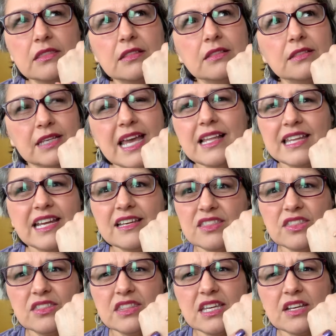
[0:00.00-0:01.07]
like a
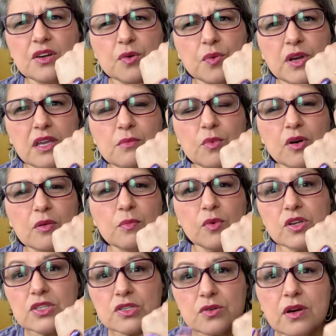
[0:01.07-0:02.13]
thick cream or a
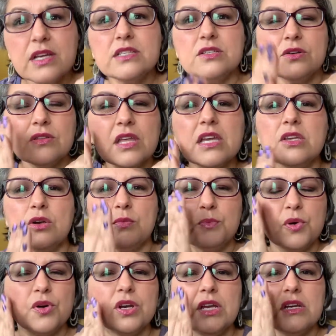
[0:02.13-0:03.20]
moisturizer that you're
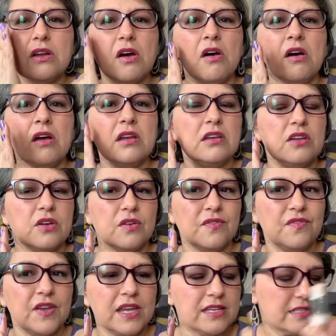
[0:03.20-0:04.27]
putting on your
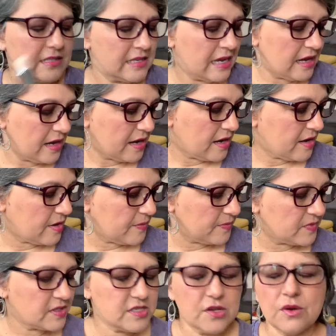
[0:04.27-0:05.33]
face.
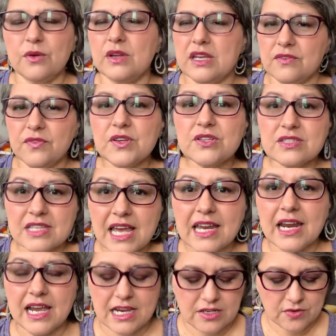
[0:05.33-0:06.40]
So it feels that
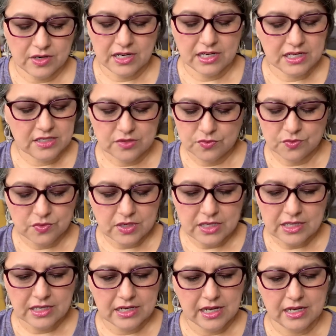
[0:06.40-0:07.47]
hydrating. It's
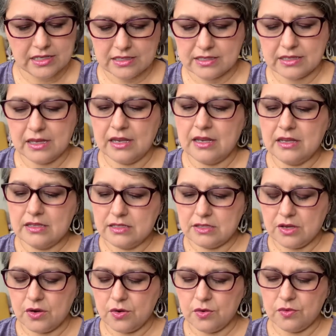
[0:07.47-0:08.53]
really nice.
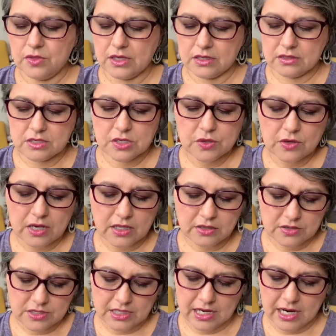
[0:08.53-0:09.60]
So the 2
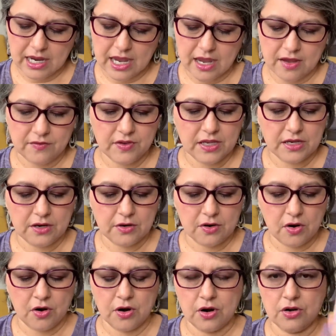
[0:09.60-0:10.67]
colors that I have here
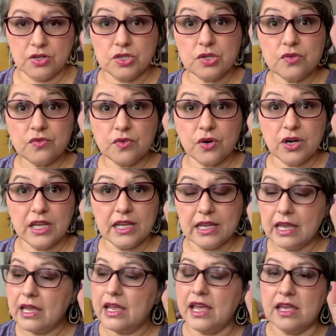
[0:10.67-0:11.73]
are 240
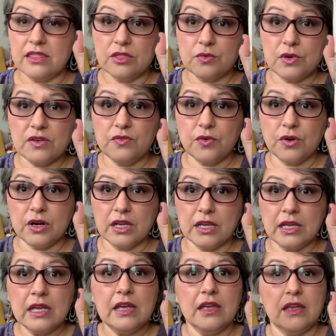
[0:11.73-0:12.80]
and
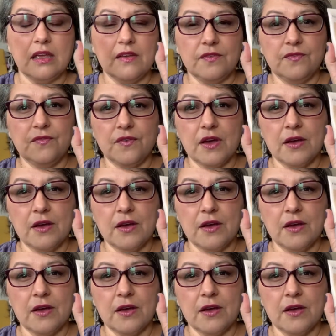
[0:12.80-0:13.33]
340. If